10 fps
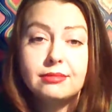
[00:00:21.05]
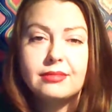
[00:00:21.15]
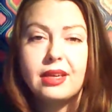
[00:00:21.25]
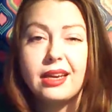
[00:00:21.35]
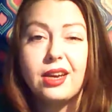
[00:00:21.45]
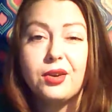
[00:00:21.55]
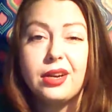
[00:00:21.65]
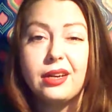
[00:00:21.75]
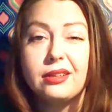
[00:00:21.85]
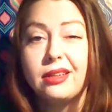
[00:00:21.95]
I gotta
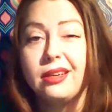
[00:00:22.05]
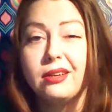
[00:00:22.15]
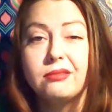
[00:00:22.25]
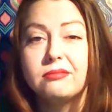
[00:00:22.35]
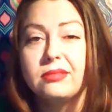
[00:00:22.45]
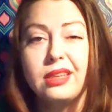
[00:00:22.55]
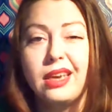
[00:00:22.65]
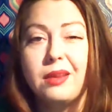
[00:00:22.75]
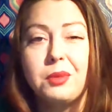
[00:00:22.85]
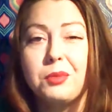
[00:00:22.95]
read it. I know I
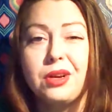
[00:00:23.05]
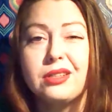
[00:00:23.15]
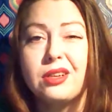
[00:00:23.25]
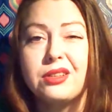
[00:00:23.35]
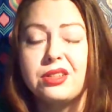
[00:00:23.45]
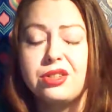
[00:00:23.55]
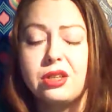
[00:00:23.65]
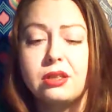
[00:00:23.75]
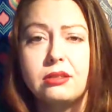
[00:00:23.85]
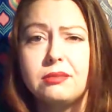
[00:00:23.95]
can't memorize all this shit.